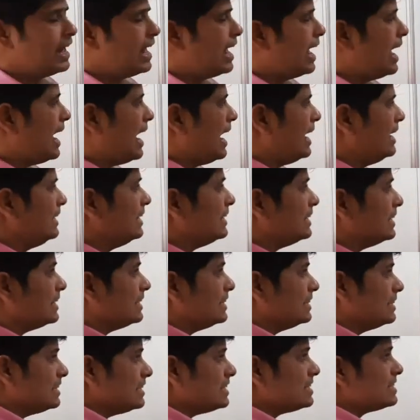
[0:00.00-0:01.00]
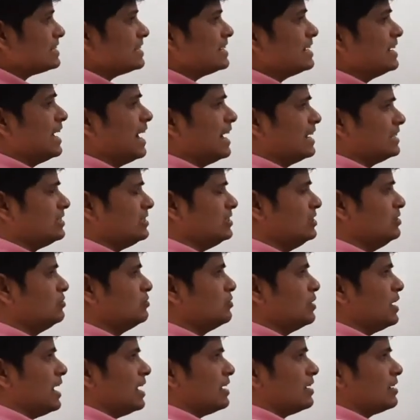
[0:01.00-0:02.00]
And in this reaction,
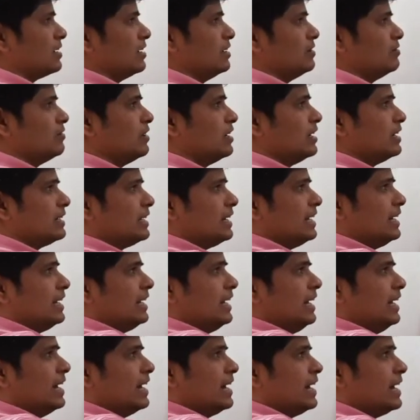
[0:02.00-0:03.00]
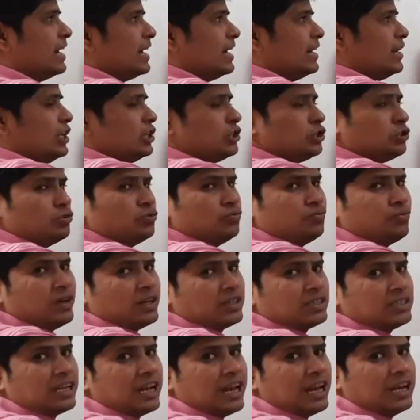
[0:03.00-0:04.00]
we are converting NH2
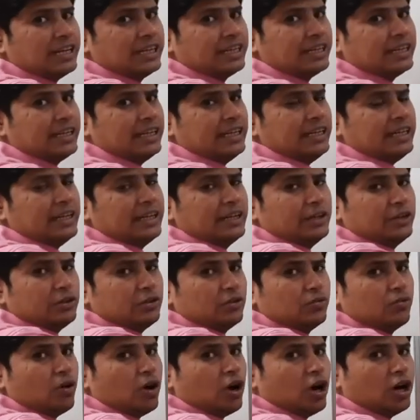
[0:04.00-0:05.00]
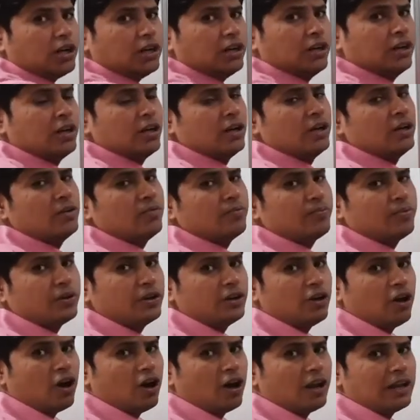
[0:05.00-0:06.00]
functionality into what?
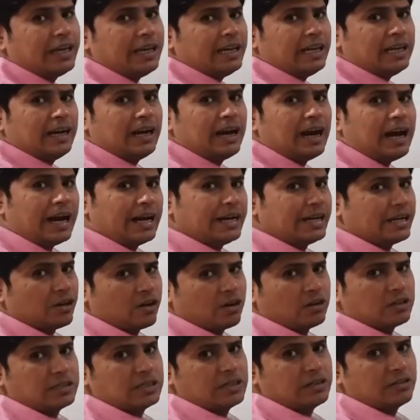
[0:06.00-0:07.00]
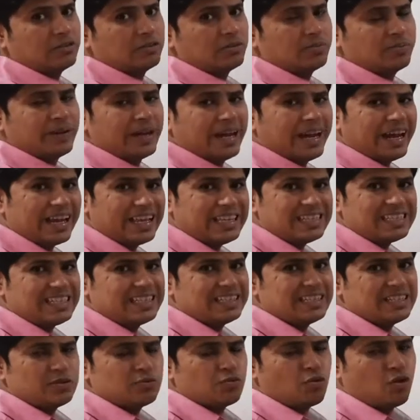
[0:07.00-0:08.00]
Phenolic hydroxyl group. Hence,
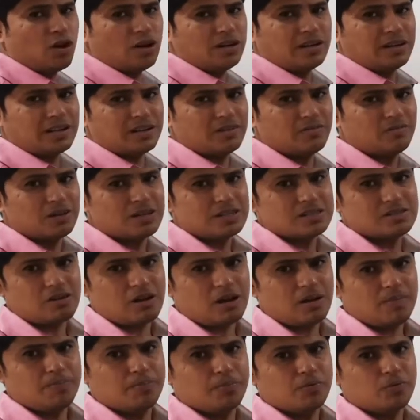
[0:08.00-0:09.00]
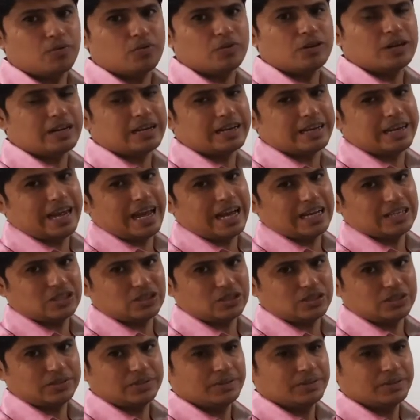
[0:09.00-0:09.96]
it is what? Reverse of Buchrer reaction.